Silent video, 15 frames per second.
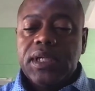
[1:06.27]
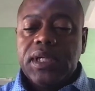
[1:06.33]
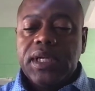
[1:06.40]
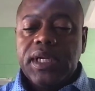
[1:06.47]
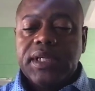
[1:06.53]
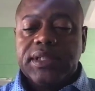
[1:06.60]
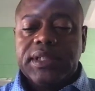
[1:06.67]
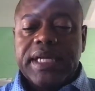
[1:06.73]

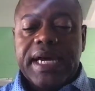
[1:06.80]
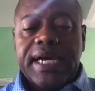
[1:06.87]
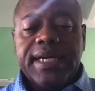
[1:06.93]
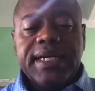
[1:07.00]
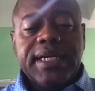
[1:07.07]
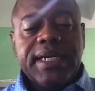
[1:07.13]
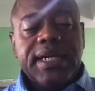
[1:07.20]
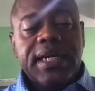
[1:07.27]
It's
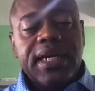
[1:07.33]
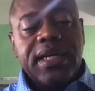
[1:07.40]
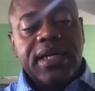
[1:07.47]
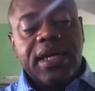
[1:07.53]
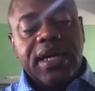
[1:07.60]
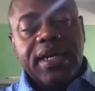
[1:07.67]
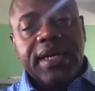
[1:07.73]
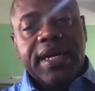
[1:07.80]
gotten
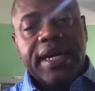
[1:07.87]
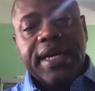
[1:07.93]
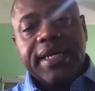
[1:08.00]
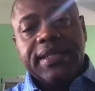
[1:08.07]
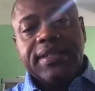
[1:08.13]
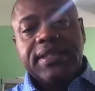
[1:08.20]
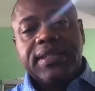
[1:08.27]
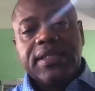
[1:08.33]
a
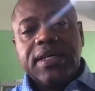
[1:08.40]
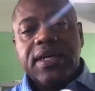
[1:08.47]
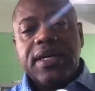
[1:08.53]
nice